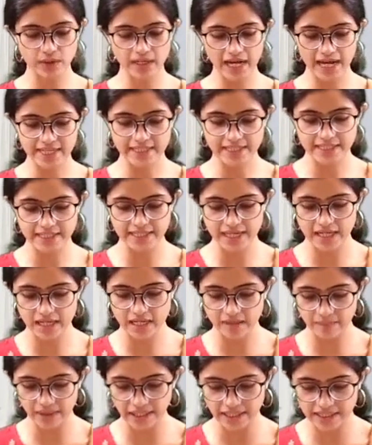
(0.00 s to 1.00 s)
Cancer cells
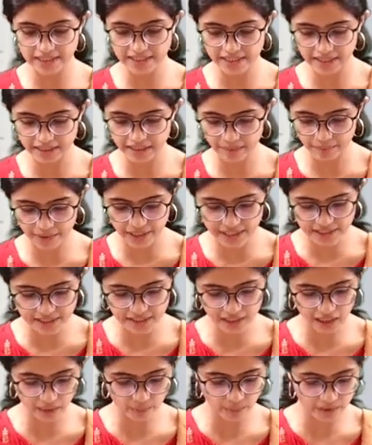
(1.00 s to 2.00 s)
remain inside the breast
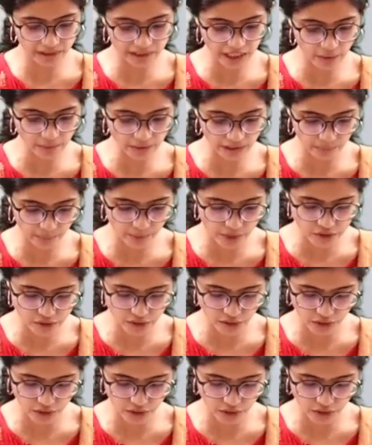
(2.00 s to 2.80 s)
duct without invasion